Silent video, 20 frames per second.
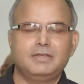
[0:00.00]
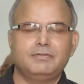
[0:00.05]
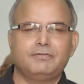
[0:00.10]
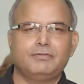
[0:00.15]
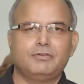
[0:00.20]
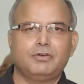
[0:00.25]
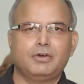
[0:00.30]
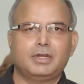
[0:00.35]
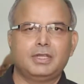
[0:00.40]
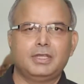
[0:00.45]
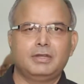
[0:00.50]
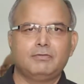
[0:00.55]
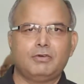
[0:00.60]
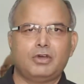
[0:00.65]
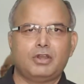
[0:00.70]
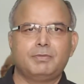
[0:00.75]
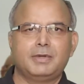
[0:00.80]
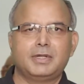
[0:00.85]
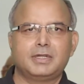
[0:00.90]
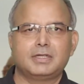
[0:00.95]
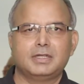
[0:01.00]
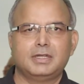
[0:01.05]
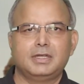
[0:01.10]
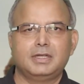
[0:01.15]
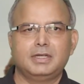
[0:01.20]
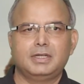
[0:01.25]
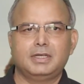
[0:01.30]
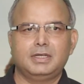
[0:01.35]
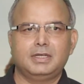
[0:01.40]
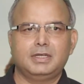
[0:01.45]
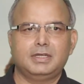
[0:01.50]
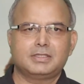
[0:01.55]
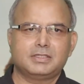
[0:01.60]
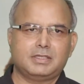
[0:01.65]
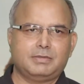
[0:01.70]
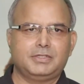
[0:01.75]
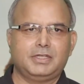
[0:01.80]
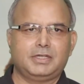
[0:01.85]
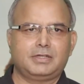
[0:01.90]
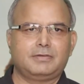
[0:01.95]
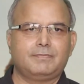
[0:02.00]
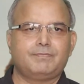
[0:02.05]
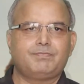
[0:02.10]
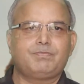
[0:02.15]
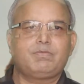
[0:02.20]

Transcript: for environmental subject.